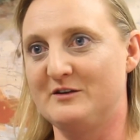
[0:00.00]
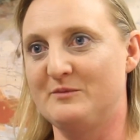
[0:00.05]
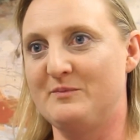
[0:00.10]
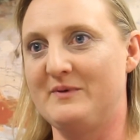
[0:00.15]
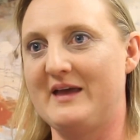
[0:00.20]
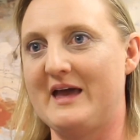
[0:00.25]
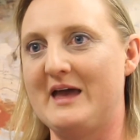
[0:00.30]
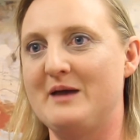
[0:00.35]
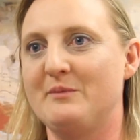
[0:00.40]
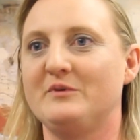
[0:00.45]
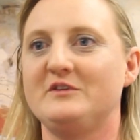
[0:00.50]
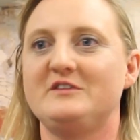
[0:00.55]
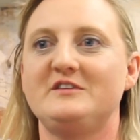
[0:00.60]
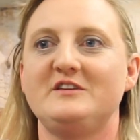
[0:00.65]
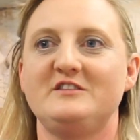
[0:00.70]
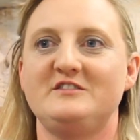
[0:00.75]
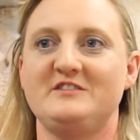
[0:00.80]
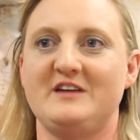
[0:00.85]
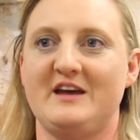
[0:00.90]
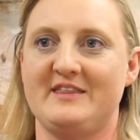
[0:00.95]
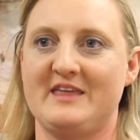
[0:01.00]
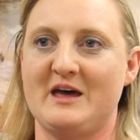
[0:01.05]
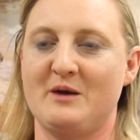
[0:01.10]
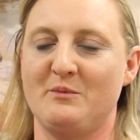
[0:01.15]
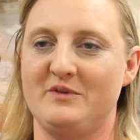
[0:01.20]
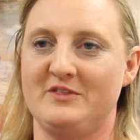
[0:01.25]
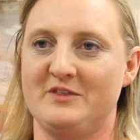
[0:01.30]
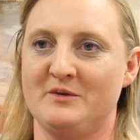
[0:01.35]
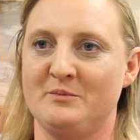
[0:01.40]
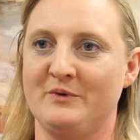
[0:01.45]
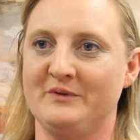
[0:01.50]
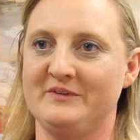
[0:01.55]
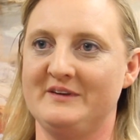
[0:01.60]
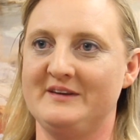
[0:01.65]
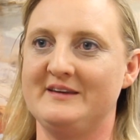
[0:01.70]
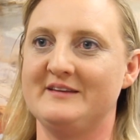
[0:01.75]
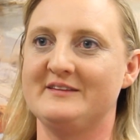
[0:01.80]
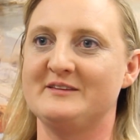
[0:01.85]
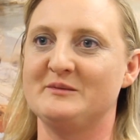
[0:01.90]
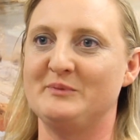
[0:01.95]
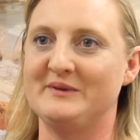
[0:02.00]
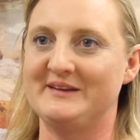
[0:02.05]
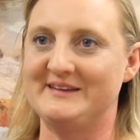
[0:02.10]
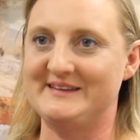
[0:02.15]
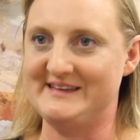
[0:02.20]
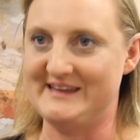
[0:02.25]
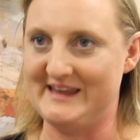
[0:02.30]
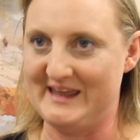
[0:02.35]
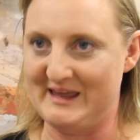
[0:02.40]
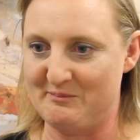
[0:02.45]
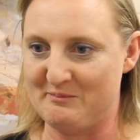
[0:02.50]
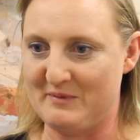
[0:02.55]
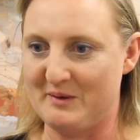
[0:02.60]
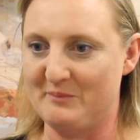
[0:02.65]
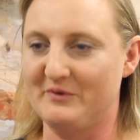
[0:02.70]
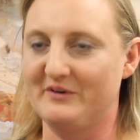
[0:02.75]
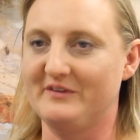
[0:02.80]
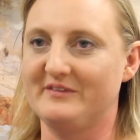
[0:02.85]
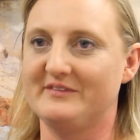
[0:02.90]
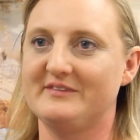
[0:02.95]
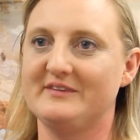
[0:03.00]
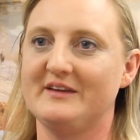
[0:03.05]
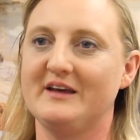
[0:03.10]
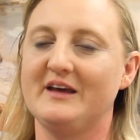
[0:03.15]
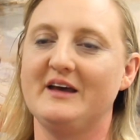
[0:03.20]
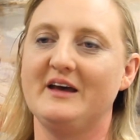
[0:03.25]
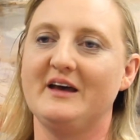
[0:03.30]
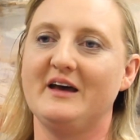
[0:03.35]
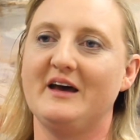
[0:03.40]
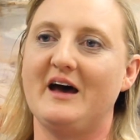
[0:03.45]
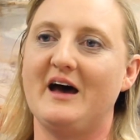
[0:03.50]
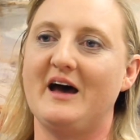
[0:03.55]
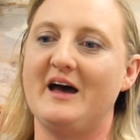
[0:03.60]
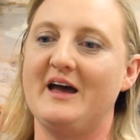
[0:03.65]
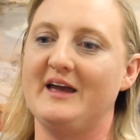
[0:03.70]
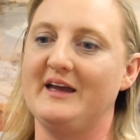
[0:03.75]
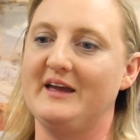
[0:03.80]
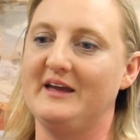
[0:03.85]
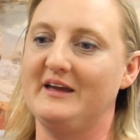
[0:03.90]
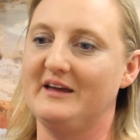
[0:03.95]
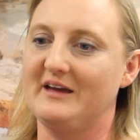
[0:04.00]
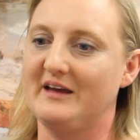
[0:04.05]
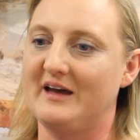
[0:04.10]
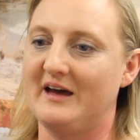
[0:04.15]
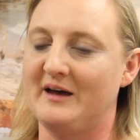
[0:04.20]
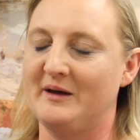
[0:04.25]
to be able to share that with the multidiscipline team members. I